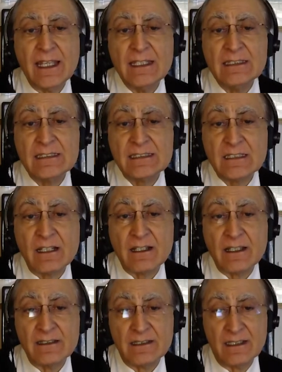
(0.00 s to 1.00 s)

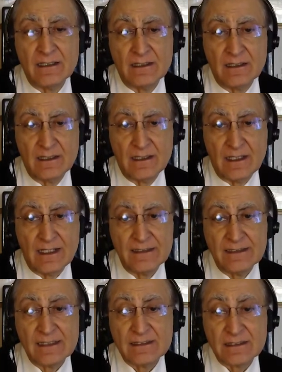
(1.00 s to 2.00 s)
inside
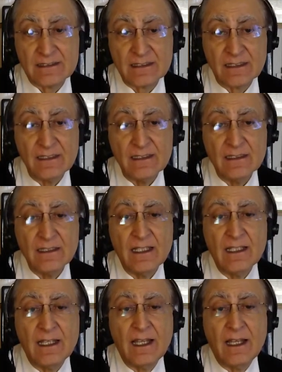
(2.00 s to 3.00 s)
identity
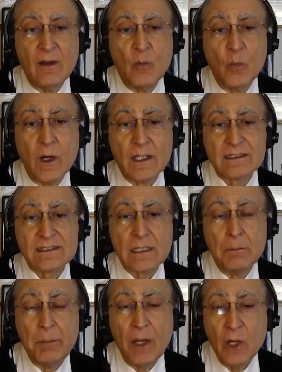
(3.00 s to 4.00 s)
whilst
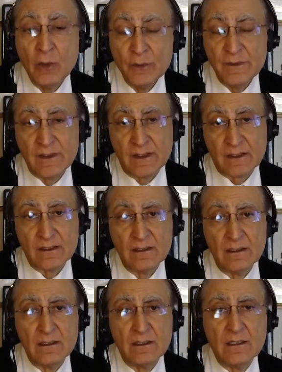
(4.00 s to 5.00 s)
opposing
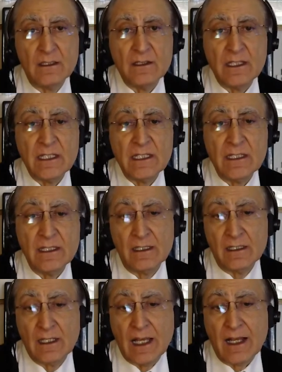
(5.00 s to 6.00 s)
the
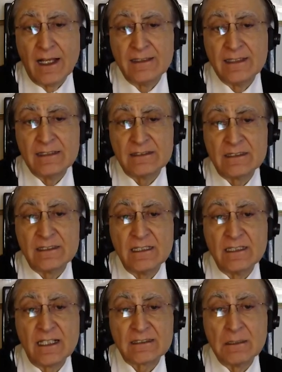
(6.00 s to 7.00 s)

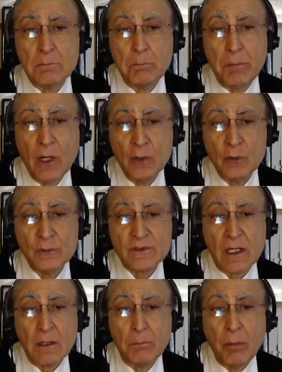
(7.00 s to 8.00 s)
identity that's
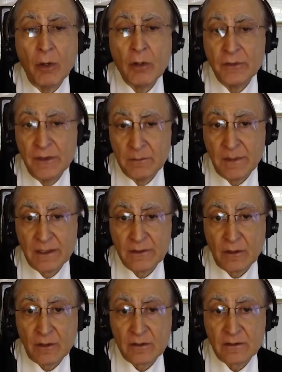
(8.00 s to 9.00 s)
imposed upon the
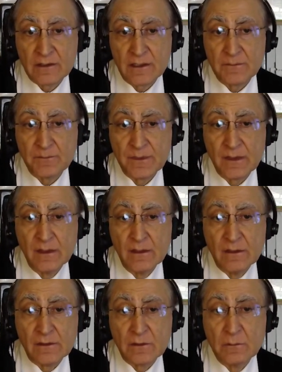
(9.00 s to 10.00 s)
minority.
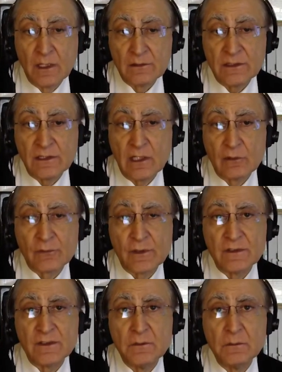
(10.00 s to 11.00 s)
So
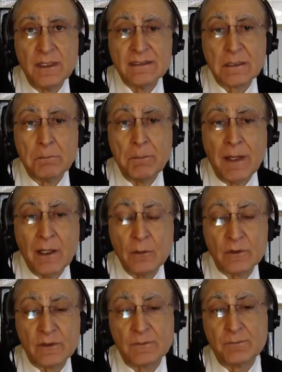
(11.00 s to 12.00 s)
multiculturalism is
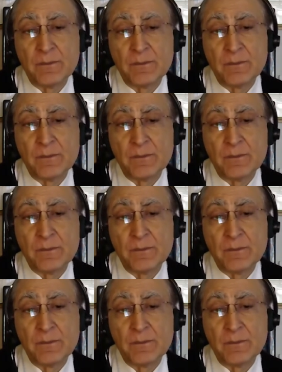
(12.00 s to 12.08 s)
about